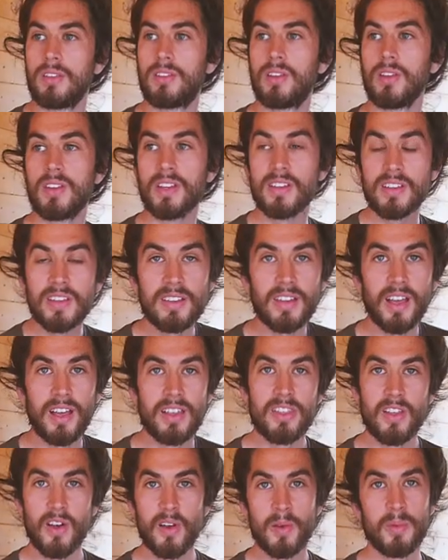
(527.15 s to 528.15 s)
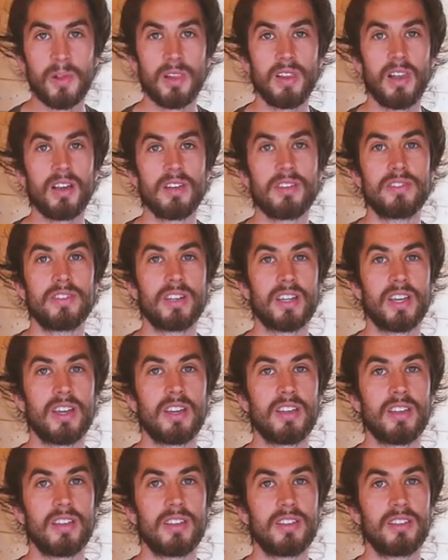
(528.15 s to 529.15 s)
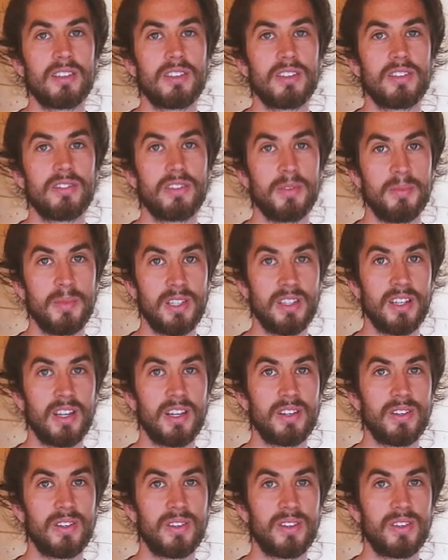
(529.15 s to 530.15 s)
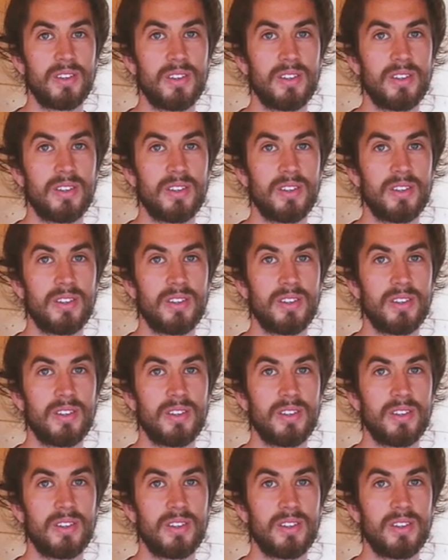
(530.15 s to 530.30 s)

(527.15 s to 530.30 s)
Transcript: So this is like normal life, I guess, for me now.